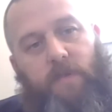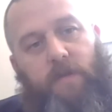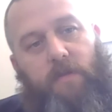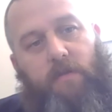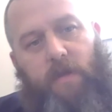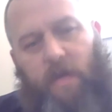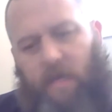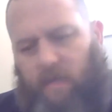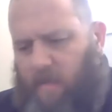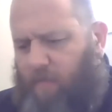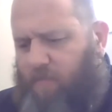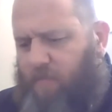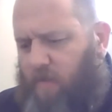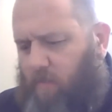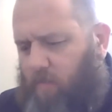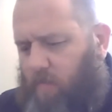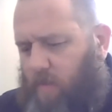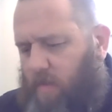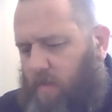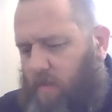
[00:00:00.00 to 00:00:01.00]
Yeah,
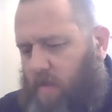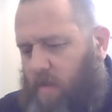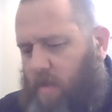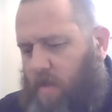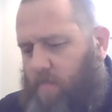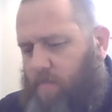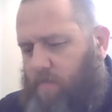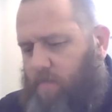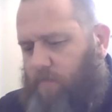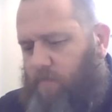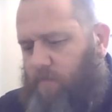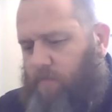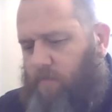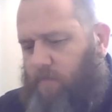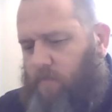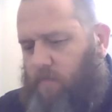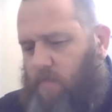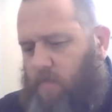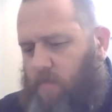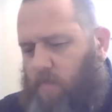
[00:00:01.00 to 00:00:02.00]
definitely.
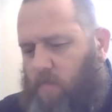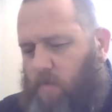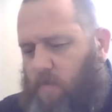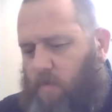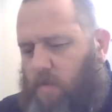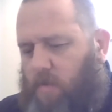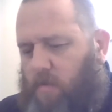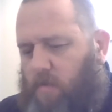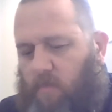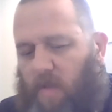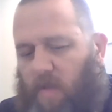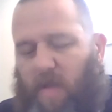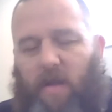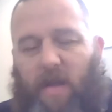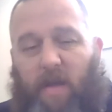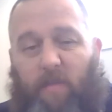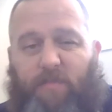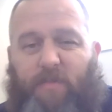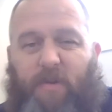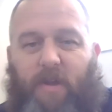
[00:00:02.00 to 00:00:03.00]

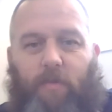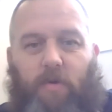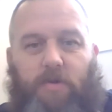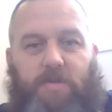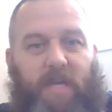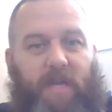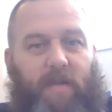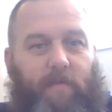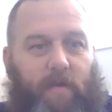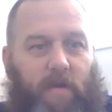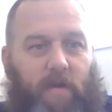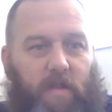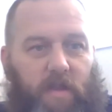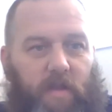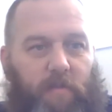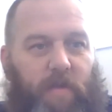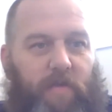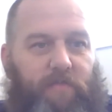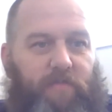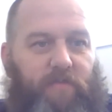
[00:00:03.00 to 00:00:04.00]
I pretty much emailing
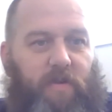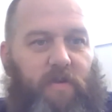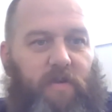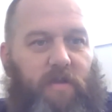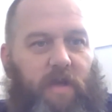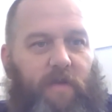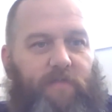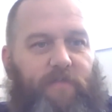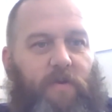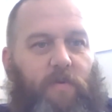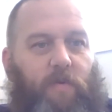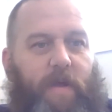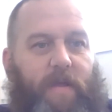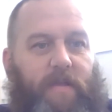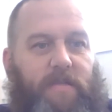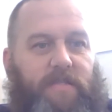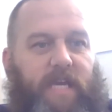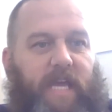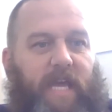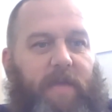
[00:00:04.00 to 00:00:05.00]
them every week
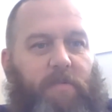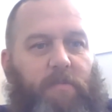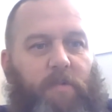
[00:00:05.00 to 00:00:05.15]
to keep them